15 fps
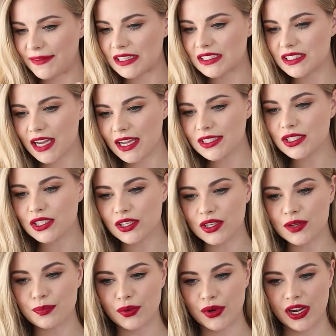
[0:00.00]
It does
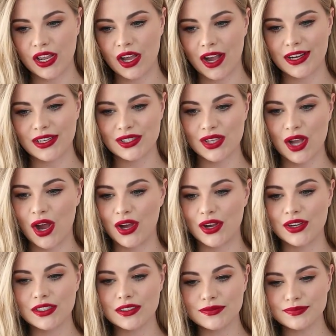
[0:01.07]
look pretty on its
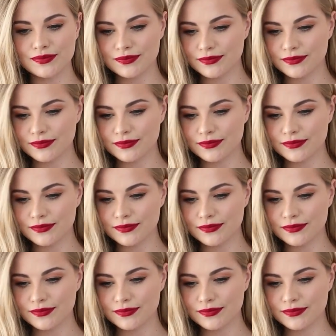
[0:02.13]
own.